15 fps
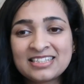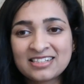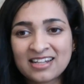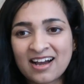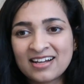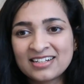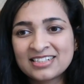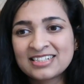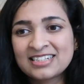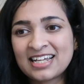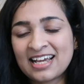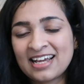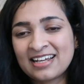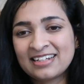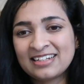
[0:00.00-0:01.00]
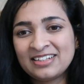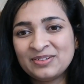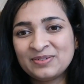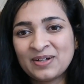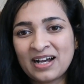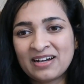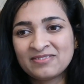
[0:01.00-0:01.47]
charged and
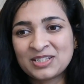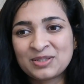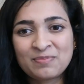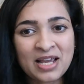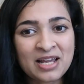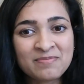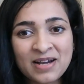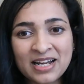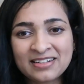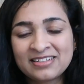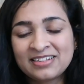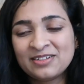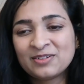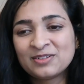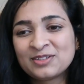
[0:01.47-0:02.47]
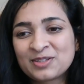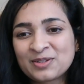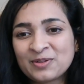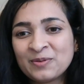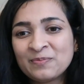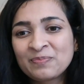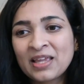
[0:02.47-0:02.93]
you have a spare battery
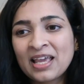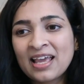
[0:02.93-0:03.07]
also.